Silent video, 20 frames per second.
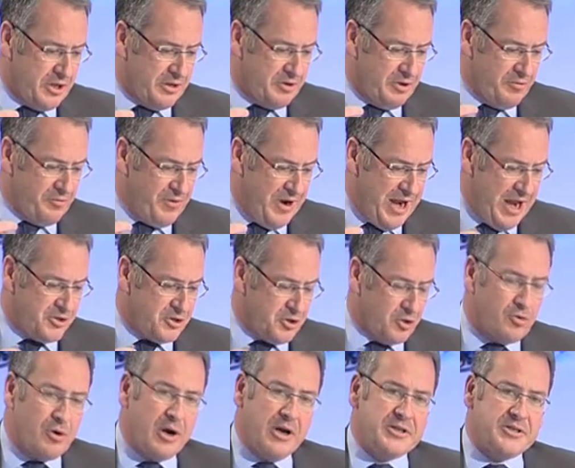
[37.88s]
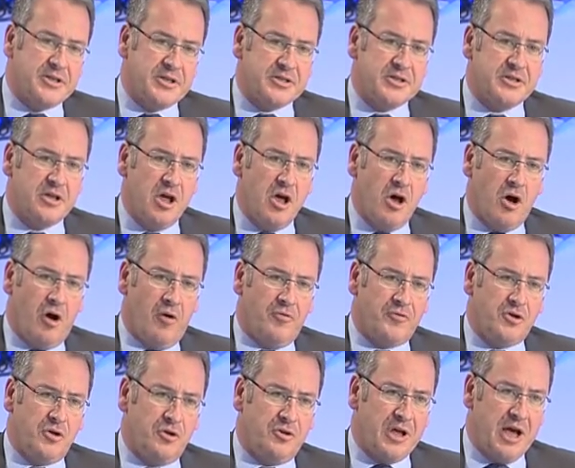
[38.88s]
financial crisis of
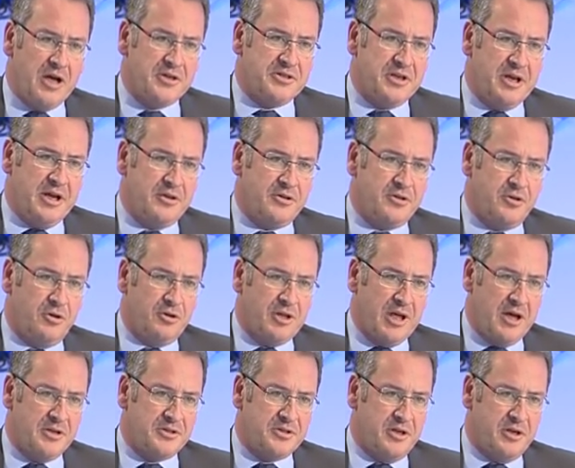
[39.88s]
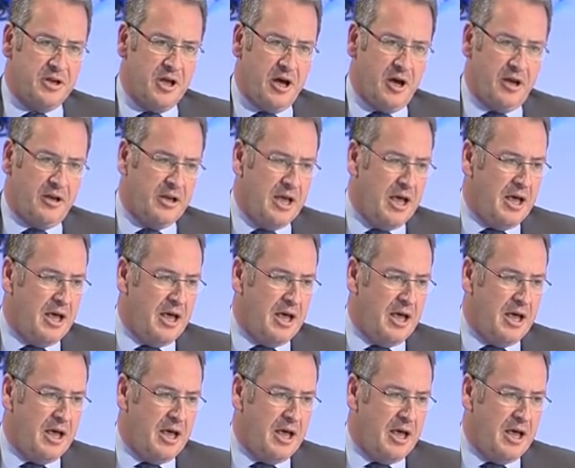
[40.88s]
2008-2009